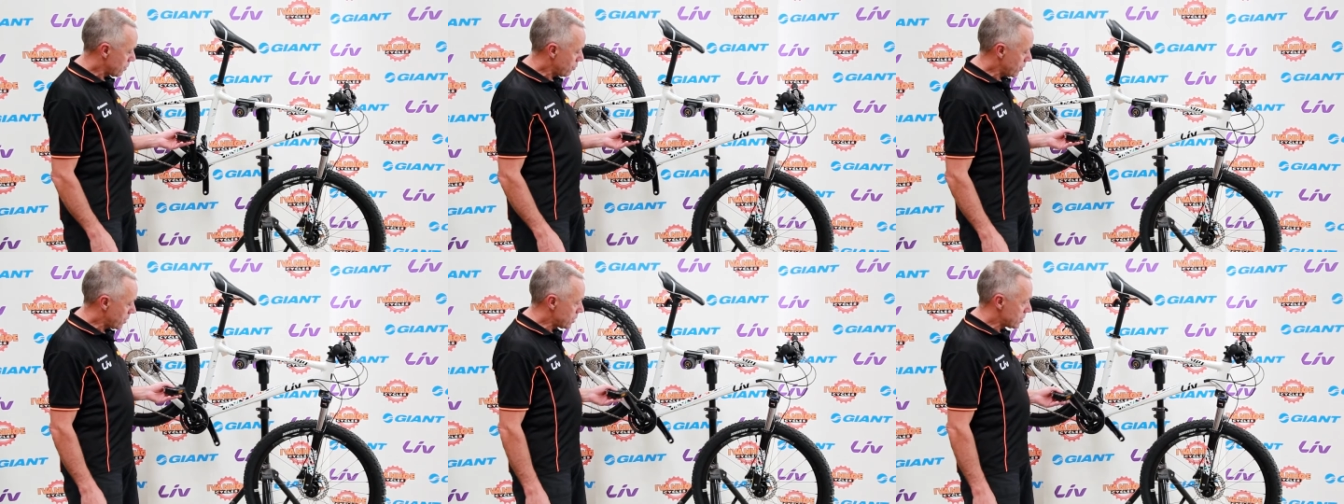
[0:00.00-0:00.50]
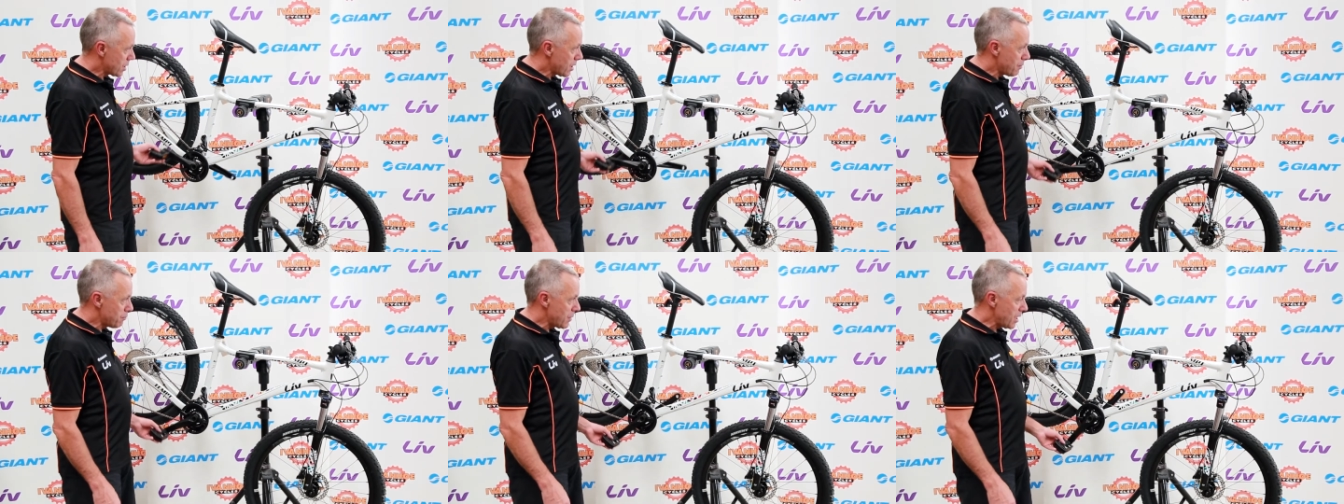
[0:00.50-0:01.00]
whereas
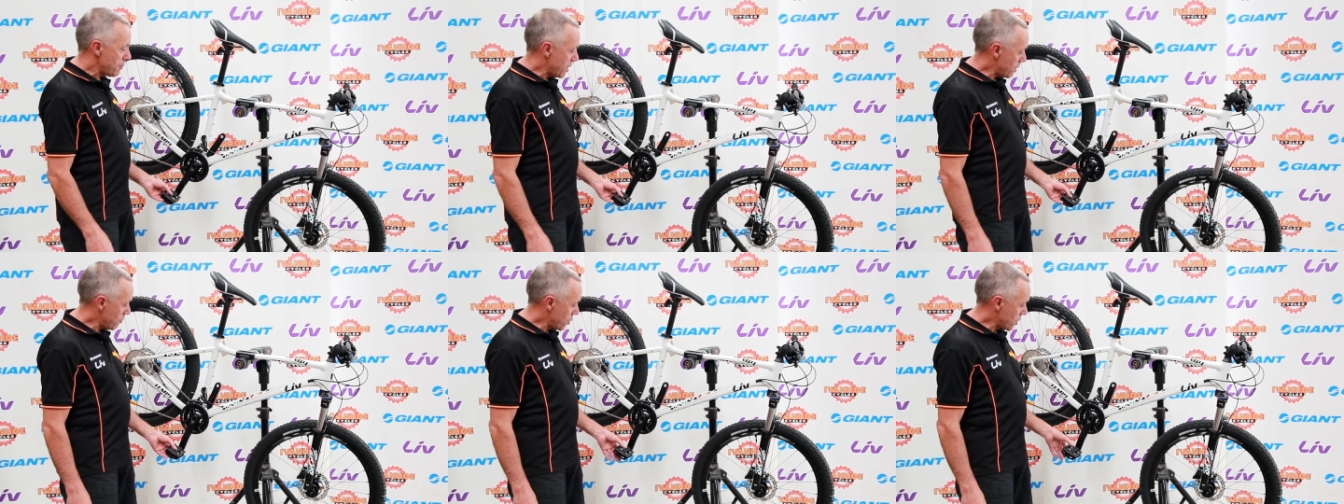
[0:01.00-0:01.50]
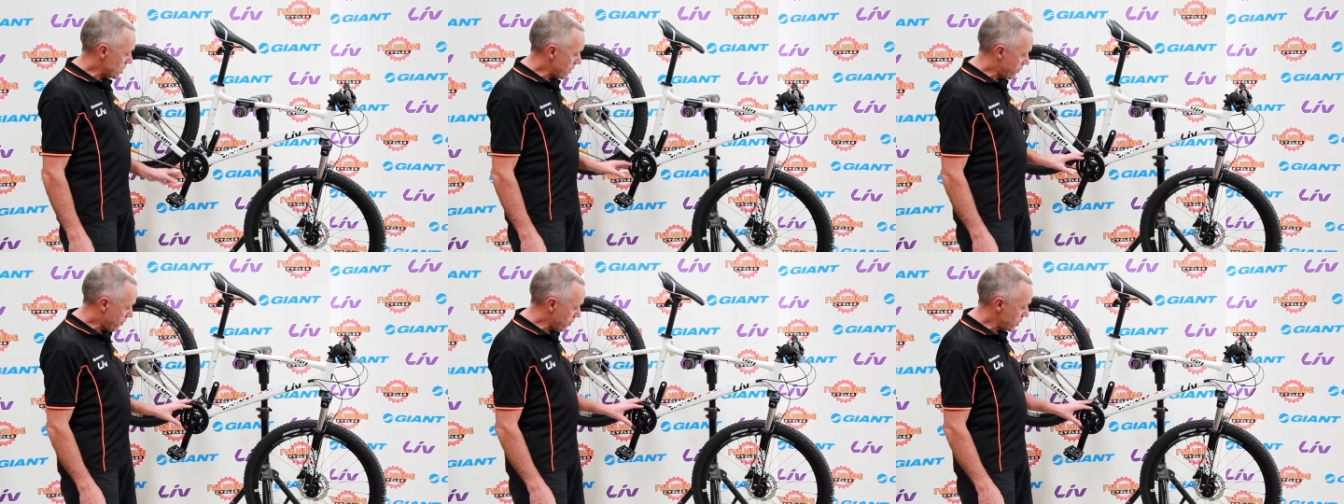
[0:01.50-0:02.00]
many mountain bikes have
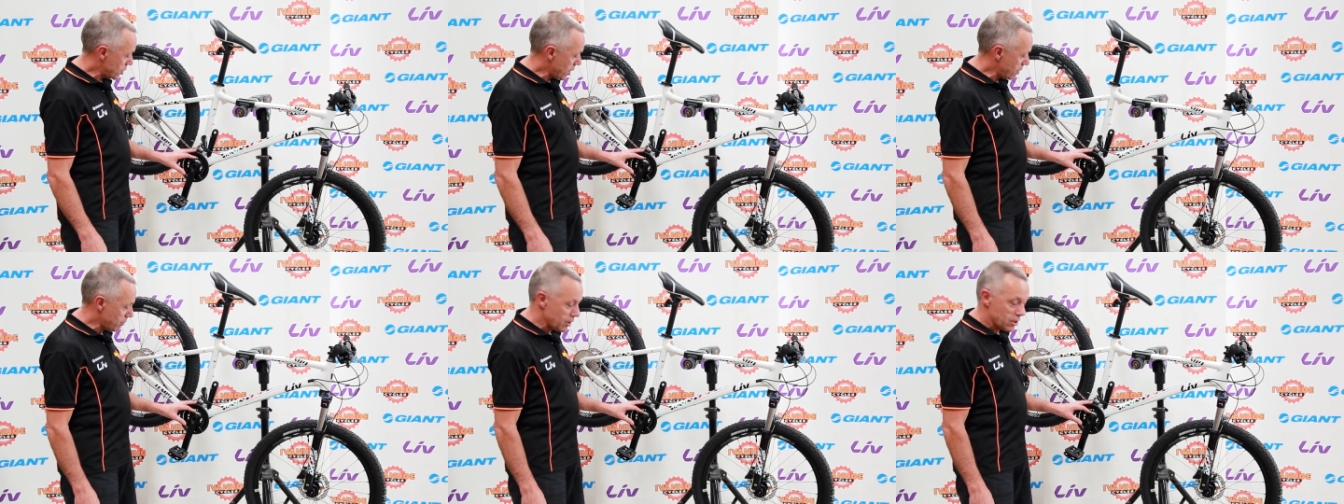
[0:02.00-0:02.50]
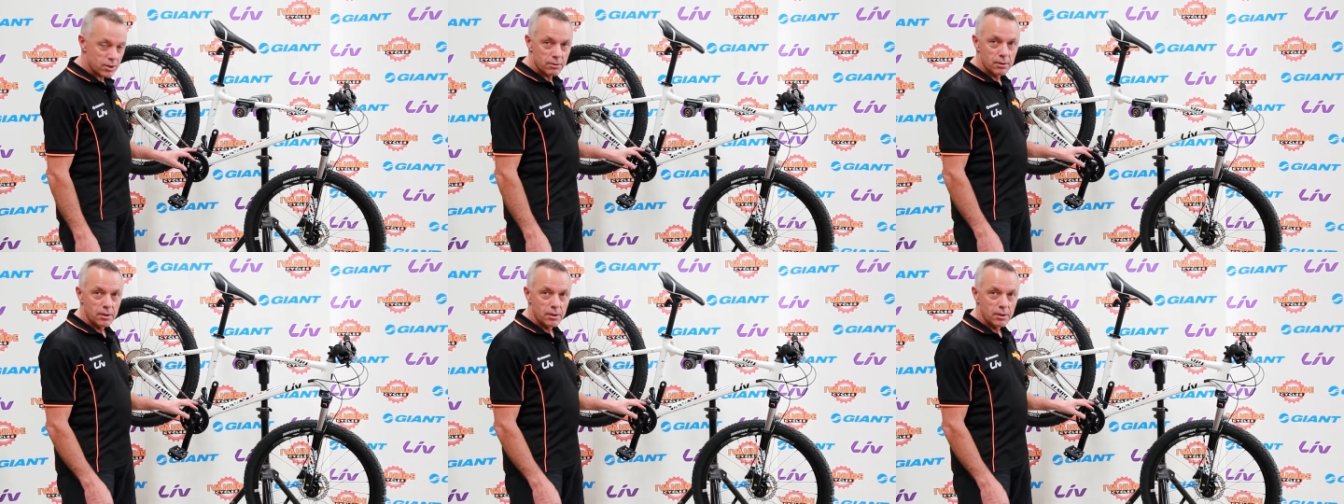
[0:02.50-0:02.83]
3 chainrings,